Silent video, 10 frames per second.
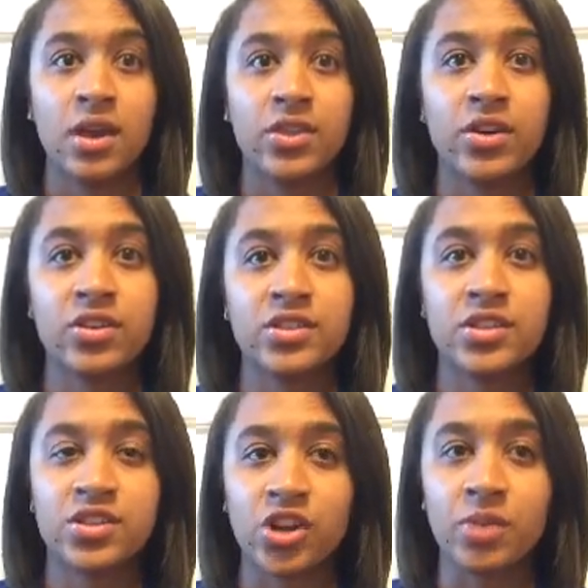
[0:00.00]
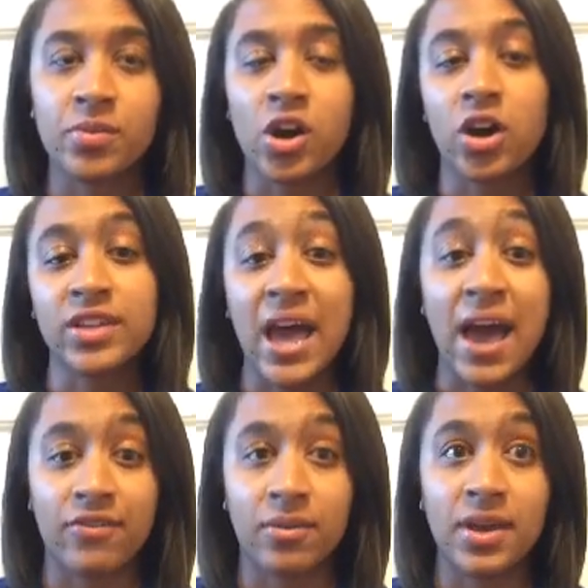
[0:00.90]
There's this term called
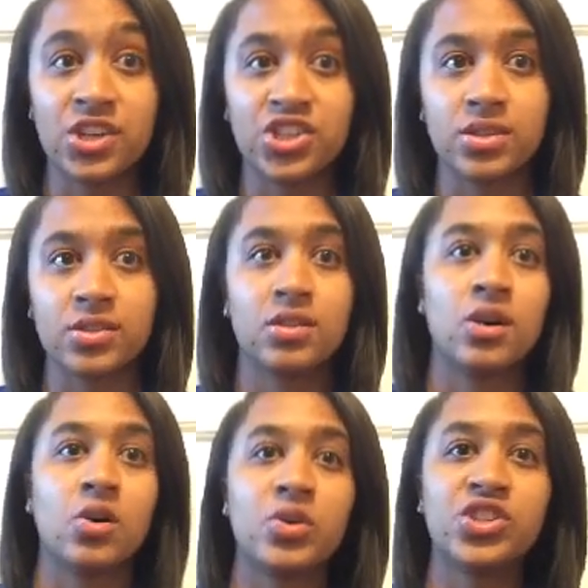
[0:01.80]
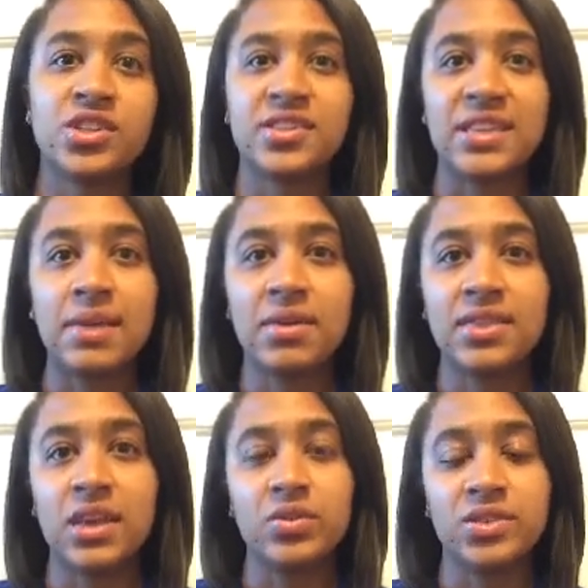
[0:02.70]
affirmations, which is a statement
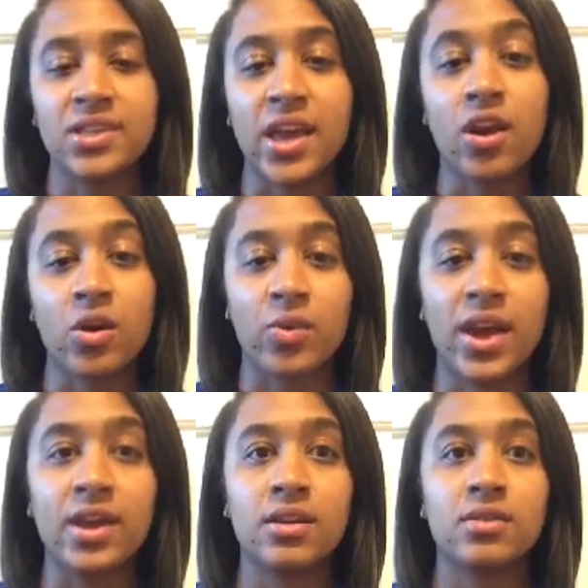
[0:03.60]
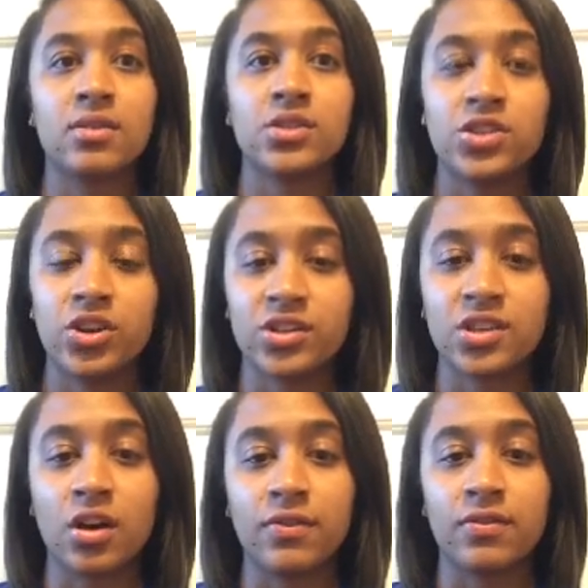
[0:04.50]
that you say or write to
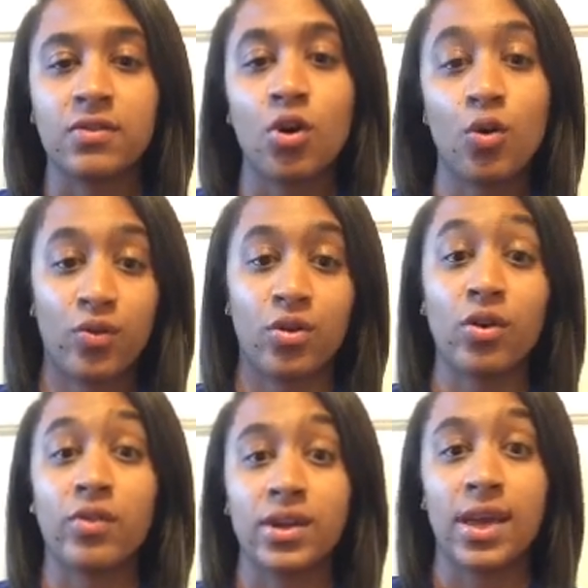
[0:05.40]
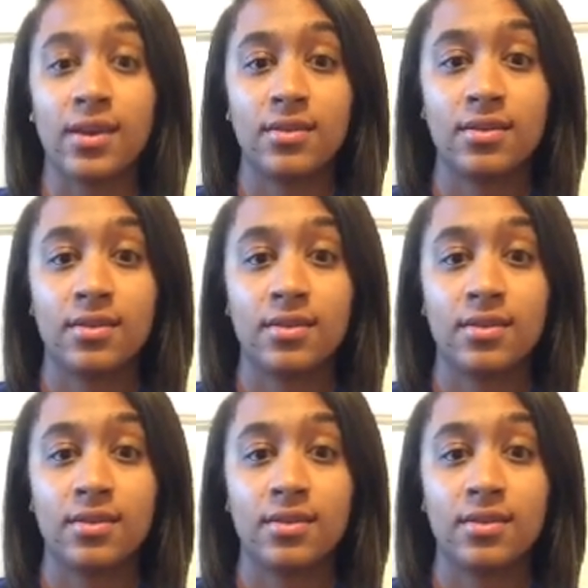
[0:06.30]
yourself over and over again.